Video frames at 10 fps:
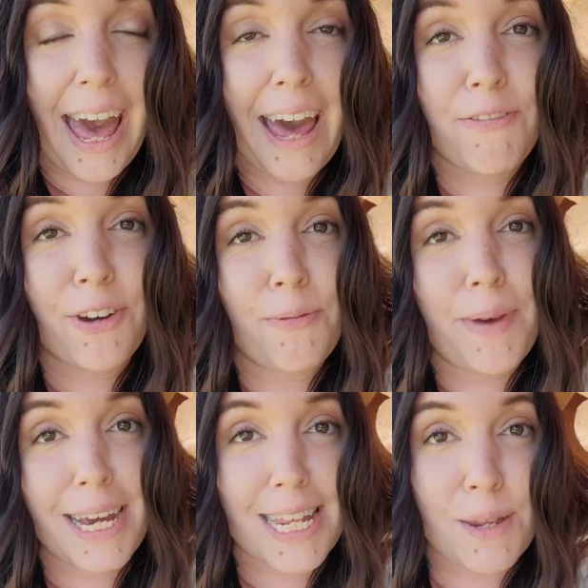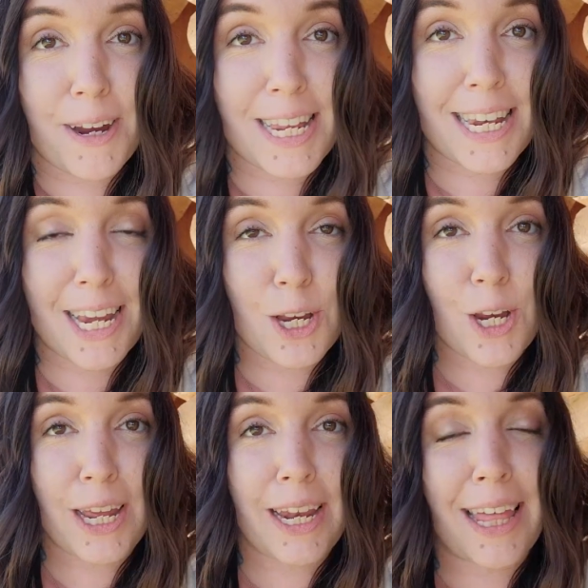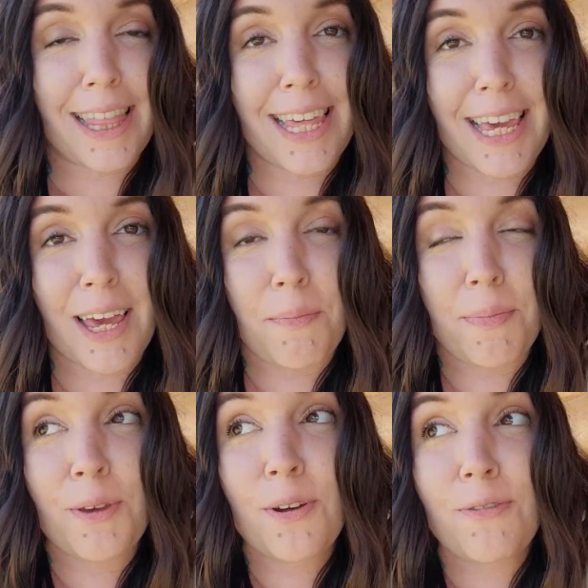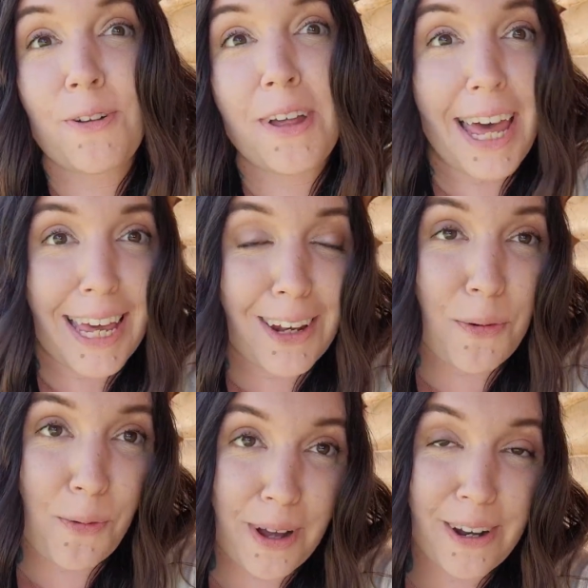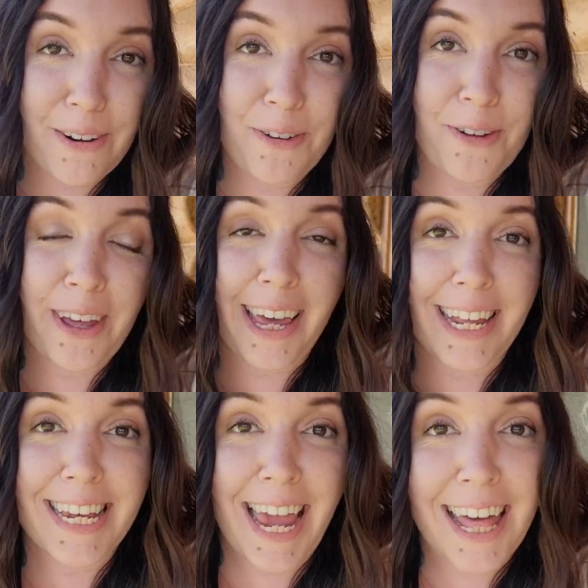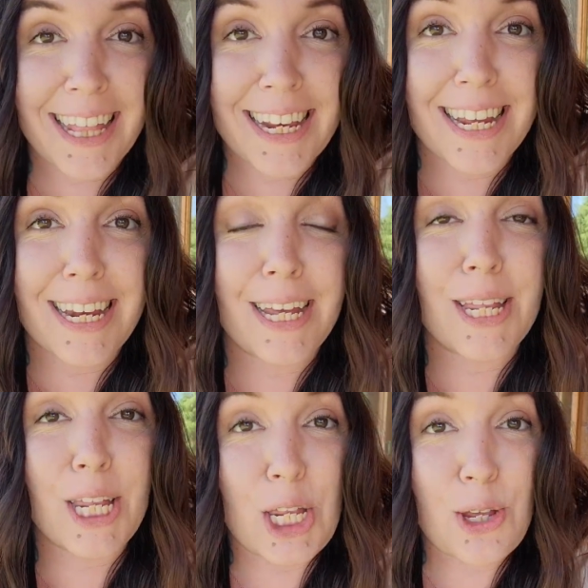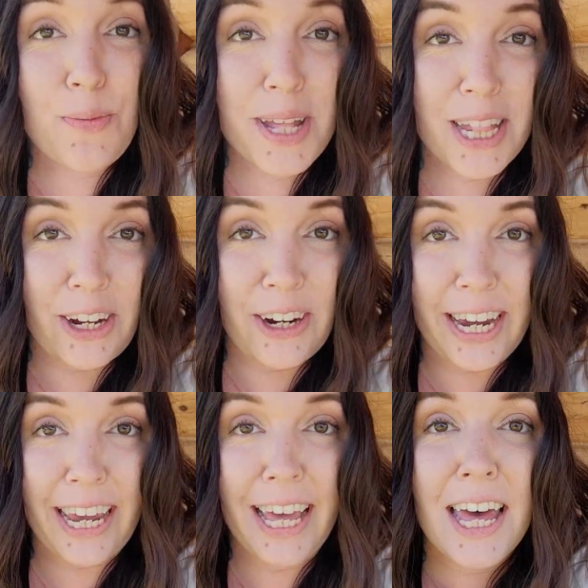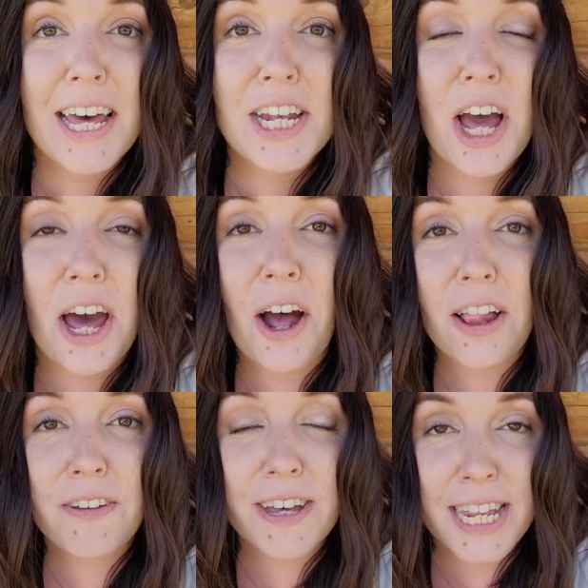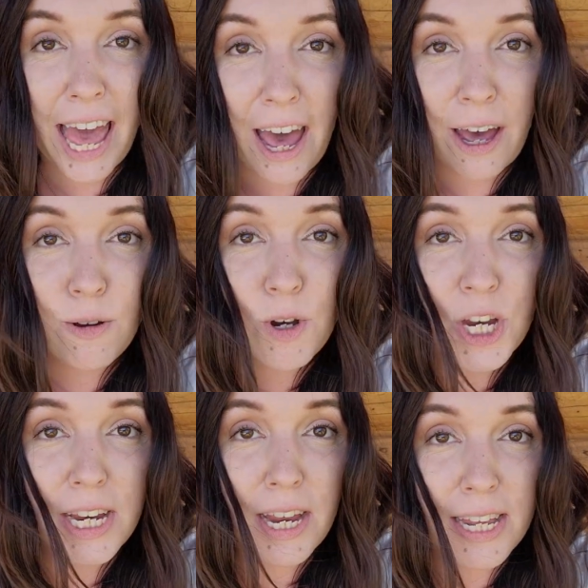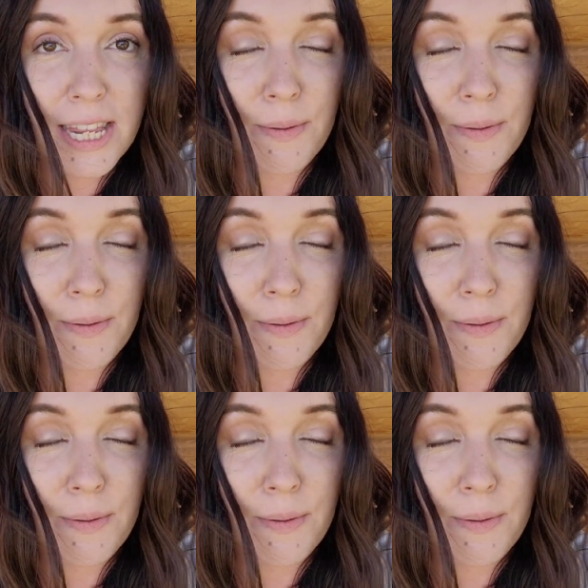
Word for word: After Max's presentation, the beautiful and wonderful and talented Sue McLeary taught all of us how she does the